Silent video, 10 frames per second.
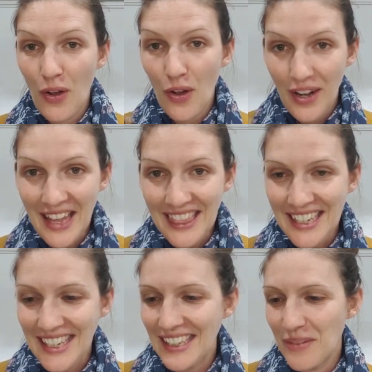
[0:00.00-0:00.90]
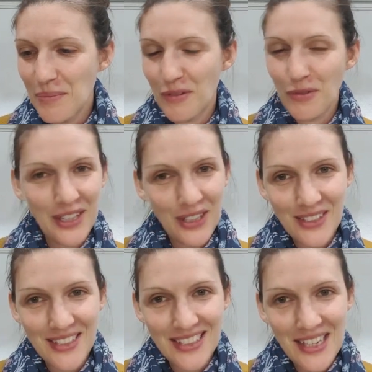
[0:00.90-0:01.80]
on Anthony before he goes
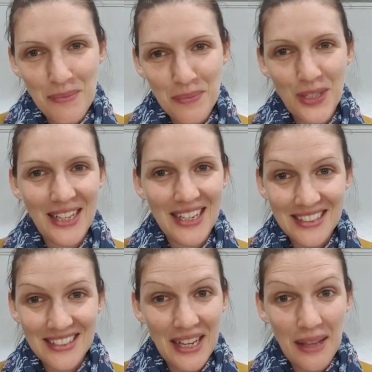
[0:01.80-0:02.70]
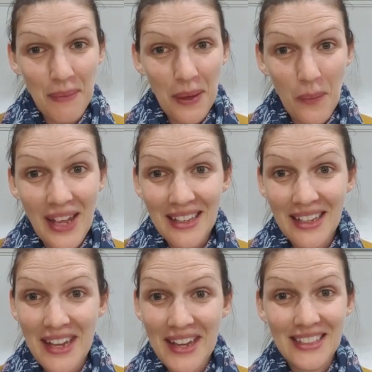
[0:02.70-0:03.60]
to sleep, so that he doesn't keep me awake,
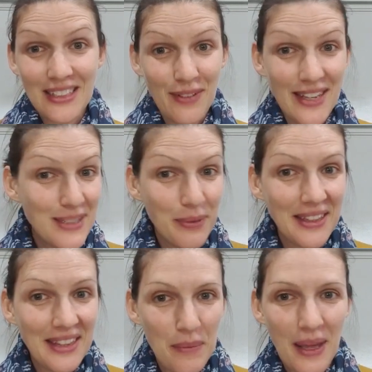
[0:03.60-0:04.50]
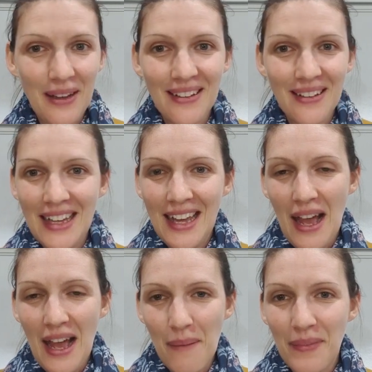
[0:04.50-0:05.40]
because if he's breathing better,
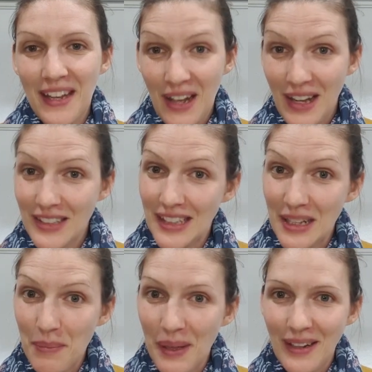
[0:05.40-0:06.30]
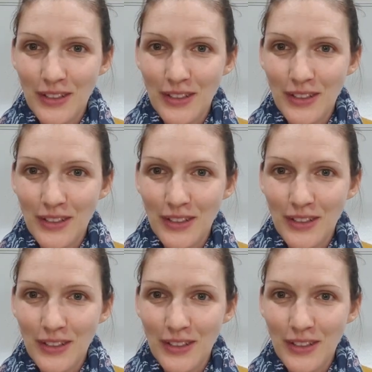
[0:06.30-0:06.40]
then I sleep better.